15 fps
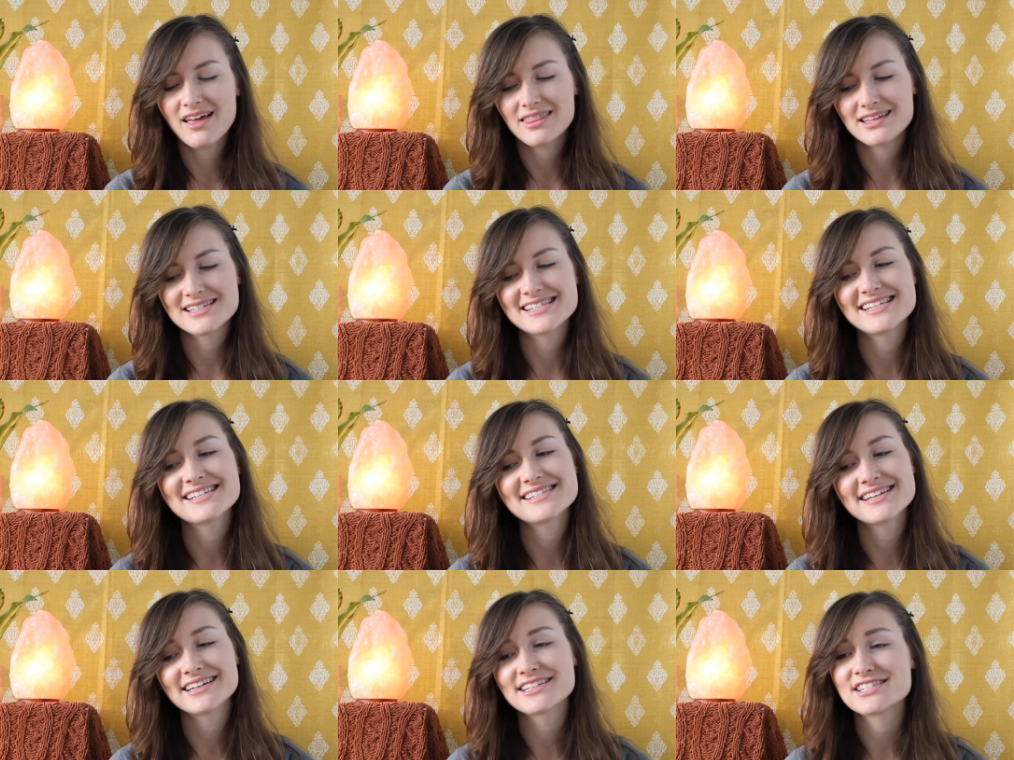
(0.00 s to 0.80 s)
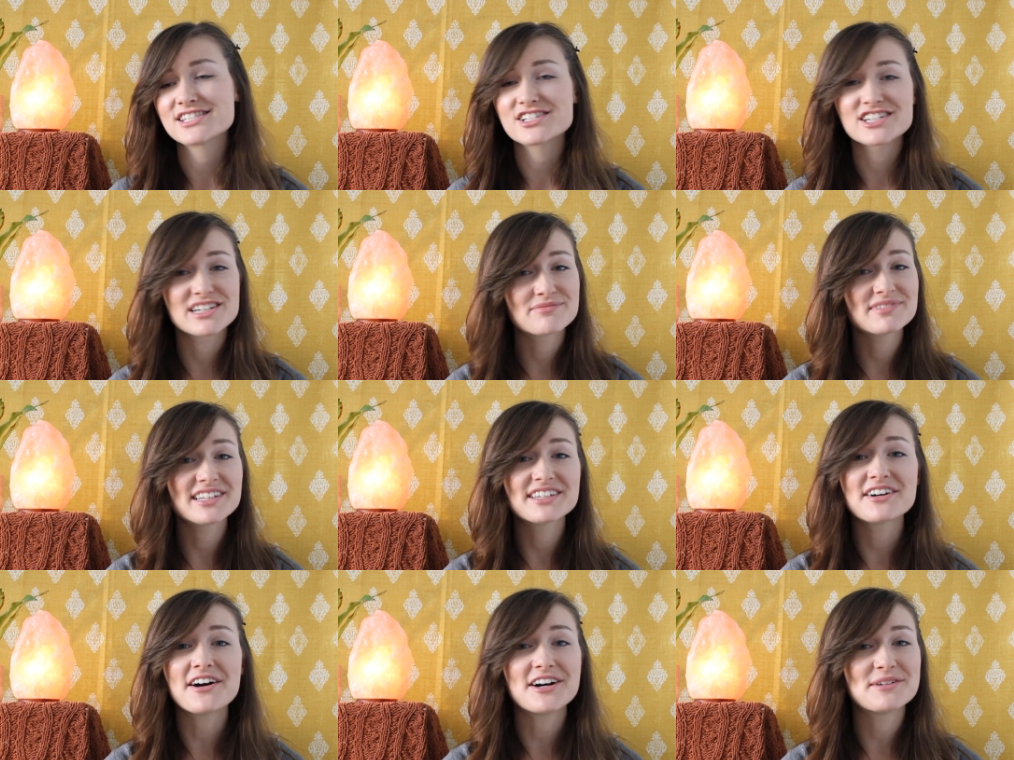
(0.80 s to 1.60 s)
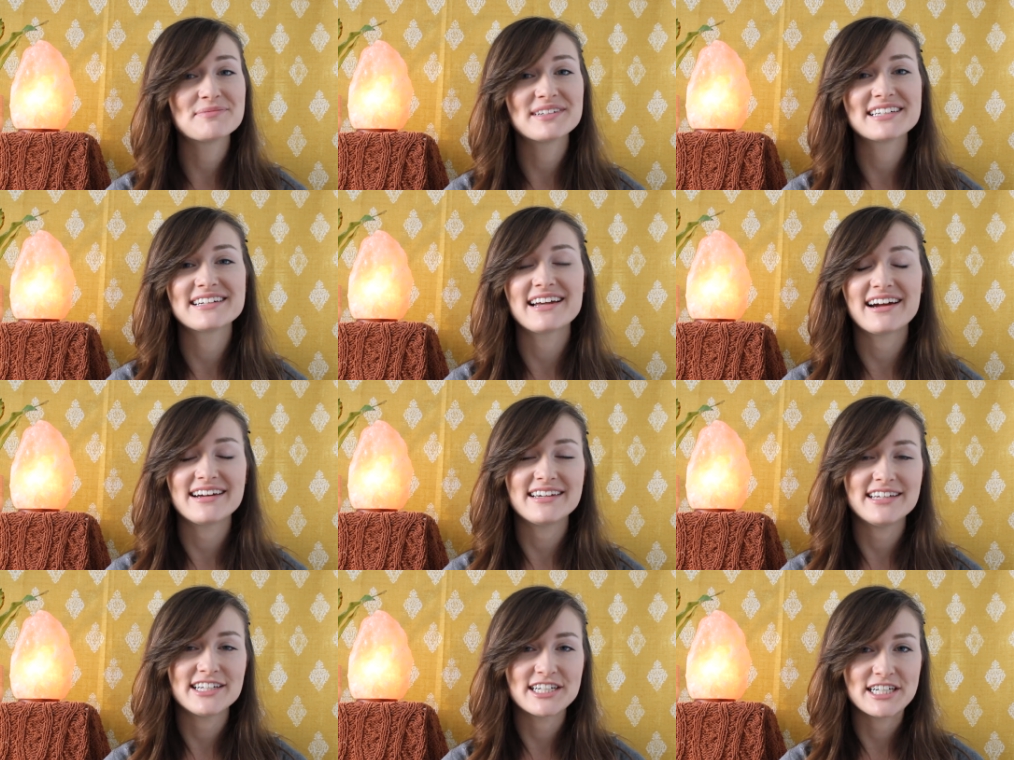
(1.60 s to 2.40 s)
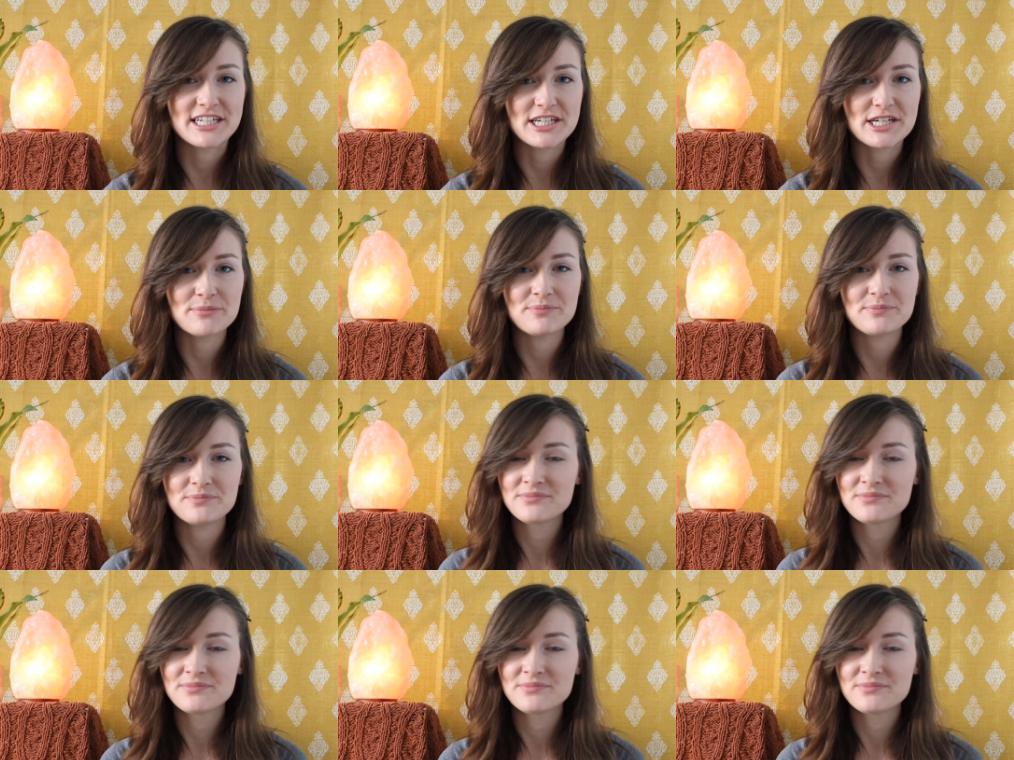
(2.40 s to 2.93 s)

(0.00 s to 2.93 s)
This is extremely common. I hear